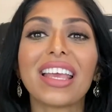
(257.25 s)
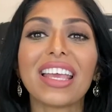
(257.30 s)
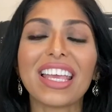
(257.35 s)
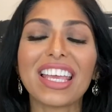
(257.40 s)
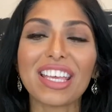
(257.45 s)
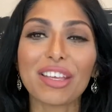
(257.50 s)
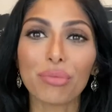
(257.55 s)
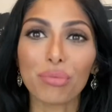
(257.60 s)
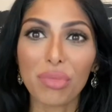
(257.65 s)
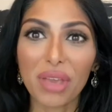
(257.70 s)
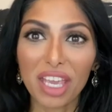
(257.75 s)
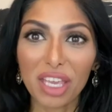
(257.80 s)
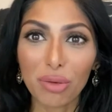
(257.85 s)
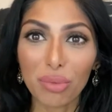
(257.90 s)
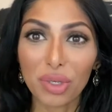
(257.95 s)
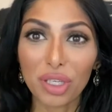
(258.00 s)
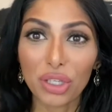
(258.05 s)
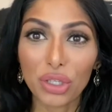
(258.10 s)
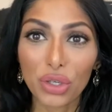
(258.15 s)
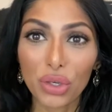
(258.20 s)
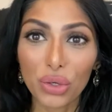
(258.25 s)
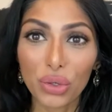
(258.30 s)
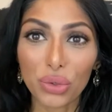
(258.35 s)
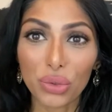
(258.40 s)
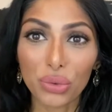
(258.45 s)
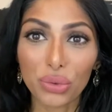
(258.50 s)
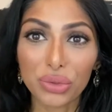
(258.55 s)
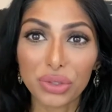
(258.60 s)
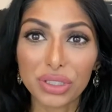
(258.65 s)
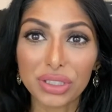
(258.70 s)
it may be
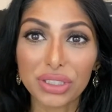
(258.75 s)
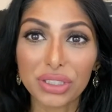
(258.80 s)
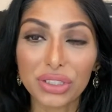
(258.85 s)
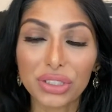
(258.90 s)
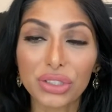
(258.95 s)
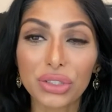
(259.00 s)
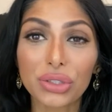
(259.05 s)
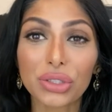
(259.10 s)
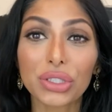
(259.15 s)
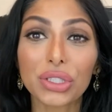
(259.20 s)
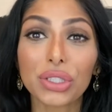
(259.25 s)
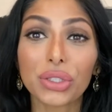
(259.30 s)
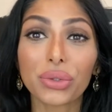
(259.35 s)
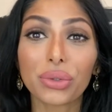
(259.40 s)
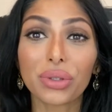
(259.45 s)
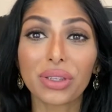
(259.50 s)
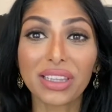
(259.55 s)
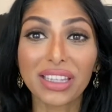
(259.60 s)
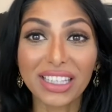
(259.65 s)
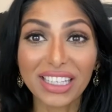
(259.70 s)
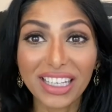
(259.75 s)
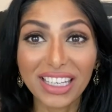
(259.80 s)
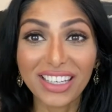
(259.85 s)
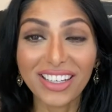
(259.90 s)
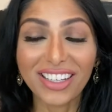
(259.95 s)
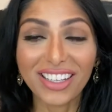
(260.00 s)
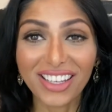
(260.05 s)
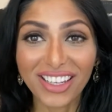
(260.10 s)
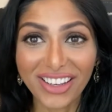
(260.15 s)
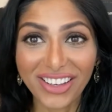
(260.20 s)
used to lead
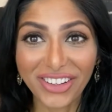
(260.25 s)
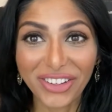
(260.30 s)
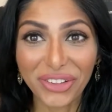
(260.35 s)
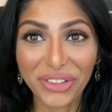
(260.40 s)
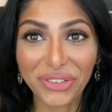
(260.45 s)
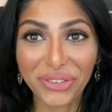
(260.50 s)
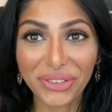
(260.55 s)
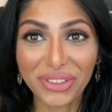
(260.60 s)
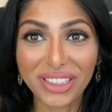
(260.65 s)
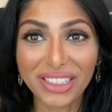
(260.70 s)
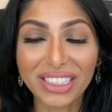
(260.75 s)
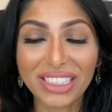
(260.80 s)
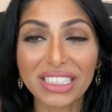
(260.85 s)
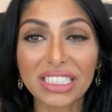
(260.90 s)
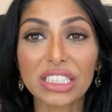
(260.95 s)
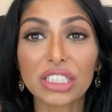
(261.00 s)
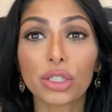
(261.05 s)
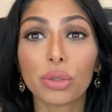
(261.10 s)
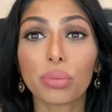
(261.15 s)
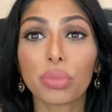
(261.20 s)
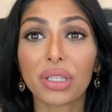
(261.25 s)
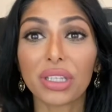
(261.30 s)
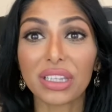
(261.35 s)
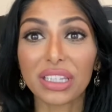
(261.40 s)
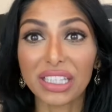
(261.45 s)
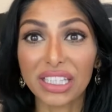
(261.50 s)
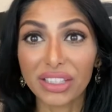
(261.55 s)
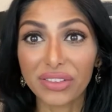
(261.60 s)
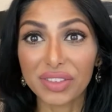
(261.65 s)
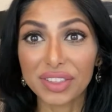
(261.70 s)
you to
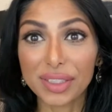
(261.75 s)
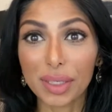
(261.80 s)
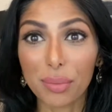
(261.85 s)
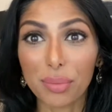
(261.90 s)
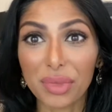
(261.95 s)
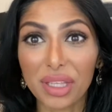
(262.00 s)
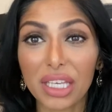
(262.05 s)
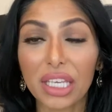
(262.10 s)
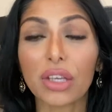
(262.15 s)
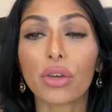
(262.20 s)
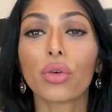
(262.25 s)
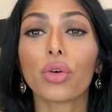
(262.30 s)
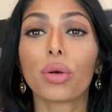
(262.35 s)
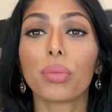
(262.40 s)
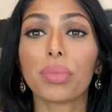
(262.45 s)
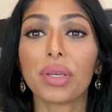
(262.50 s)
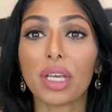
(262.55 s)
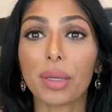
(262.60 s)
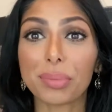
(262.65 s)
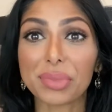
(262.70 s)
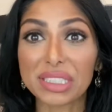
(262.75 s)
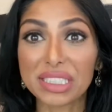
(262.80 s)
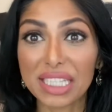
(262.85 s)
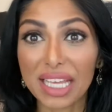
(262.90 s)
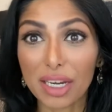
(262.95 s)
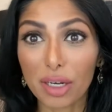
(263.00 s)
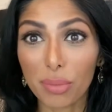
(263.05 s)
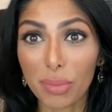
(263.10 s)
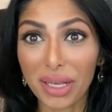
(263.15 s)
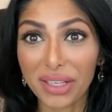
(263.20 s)
believe something or be
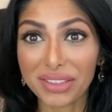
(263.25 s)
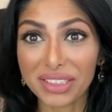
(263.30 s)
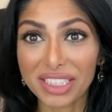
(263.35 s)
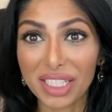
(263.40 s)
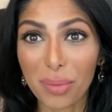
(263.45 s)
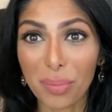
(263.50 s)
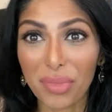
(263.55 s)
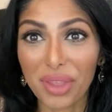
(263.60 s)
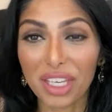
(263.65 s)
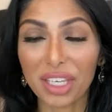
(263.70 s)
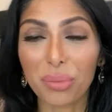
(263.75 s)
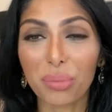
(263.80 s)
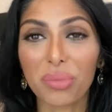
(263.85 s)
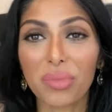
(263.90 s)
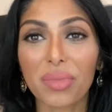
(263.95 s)
upset about something,